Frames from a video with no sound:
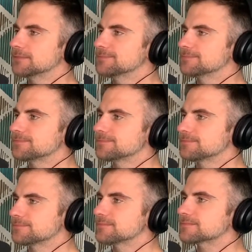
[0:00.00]

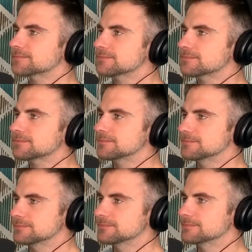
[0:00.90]

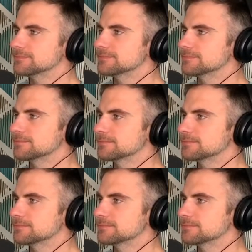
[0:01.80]
The person shown says nothing.